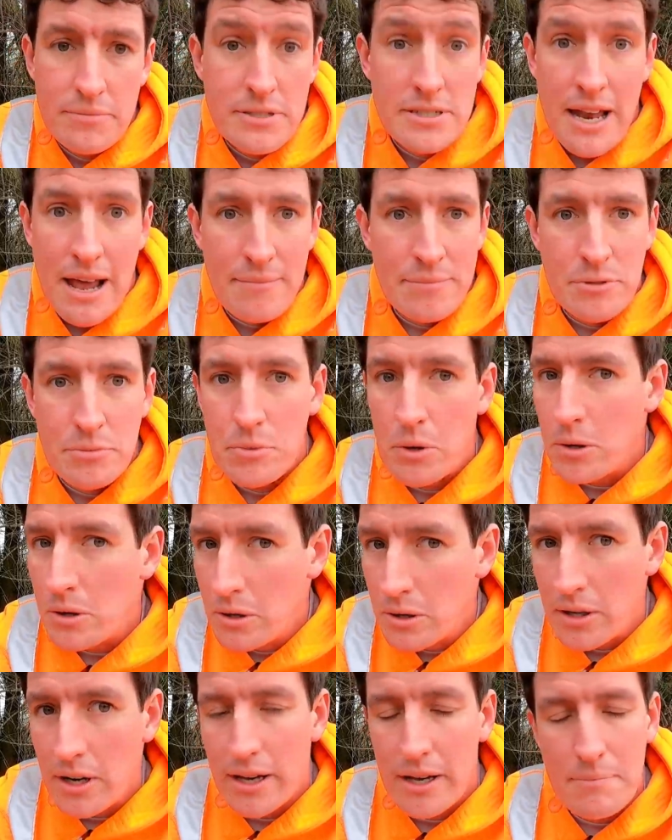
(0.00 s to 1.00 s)
snapped
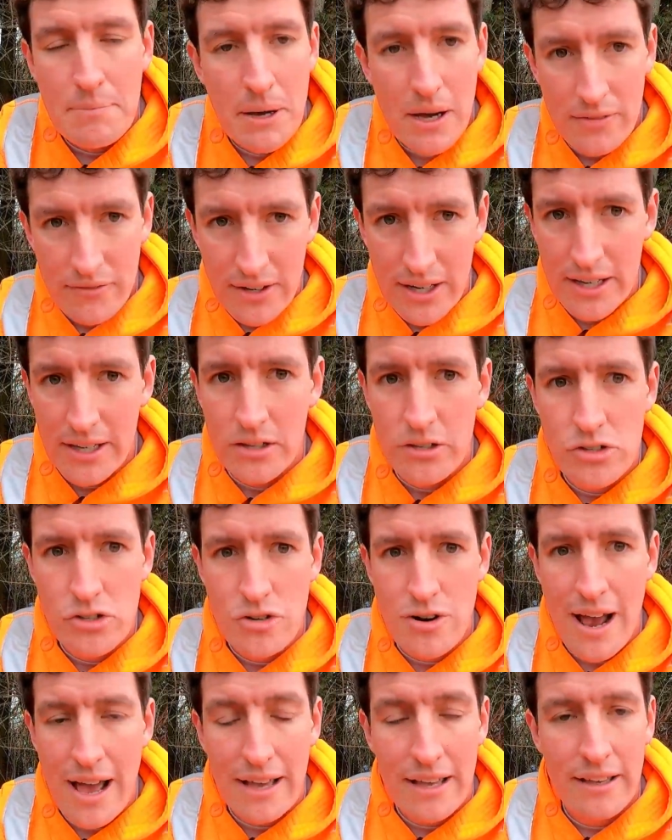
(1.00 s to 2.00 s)
what looked like a perfectly good
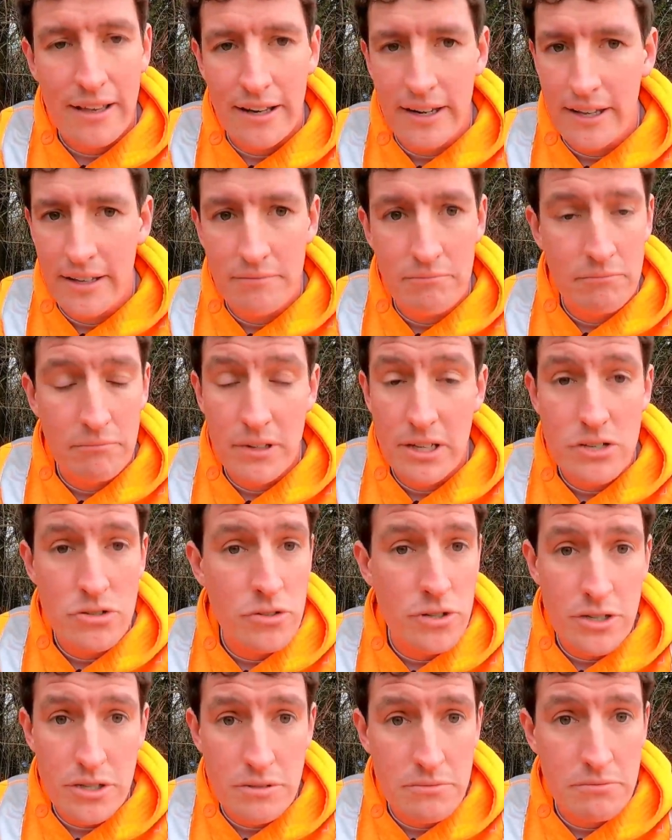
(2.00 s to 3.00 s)
track, and it
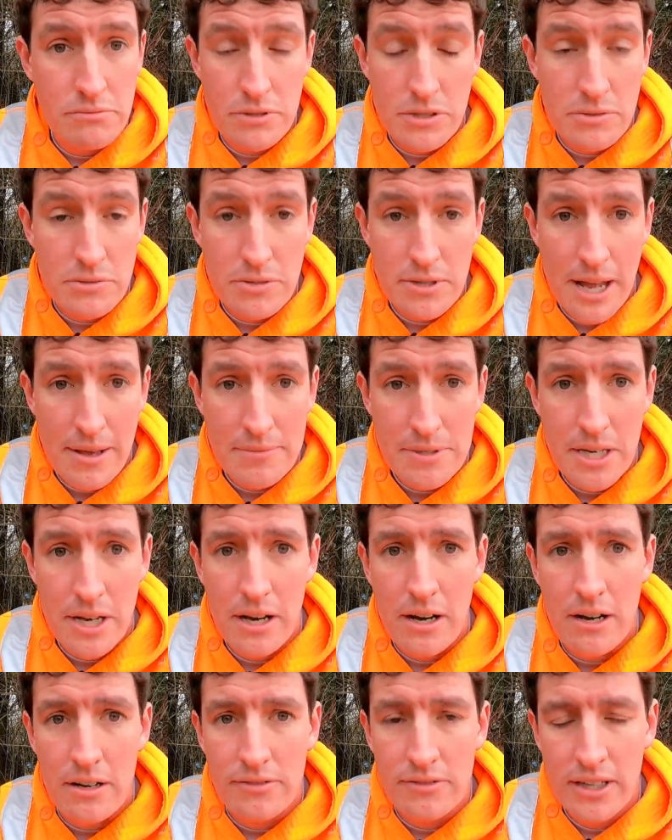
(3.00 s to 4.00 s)
literally just snapped
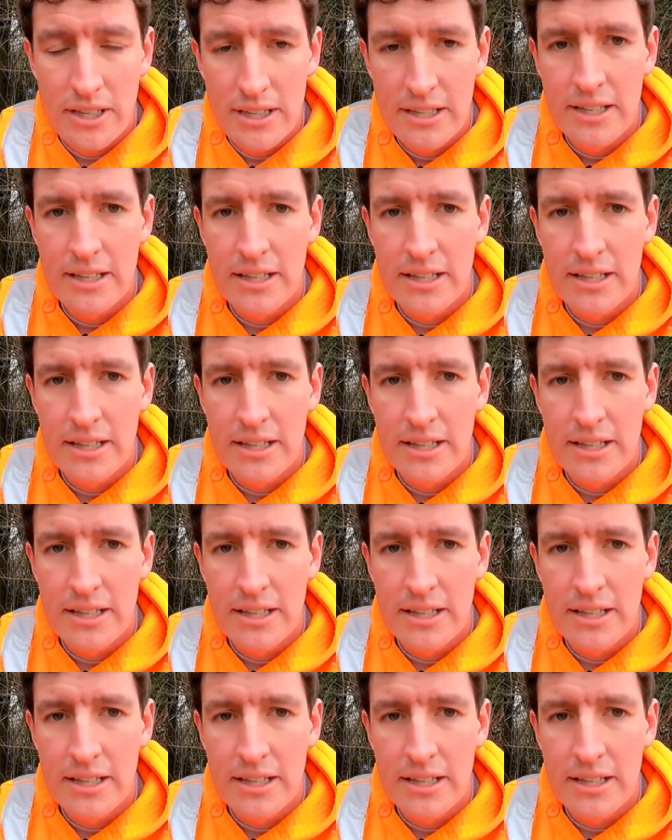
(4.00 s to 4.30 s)
in half.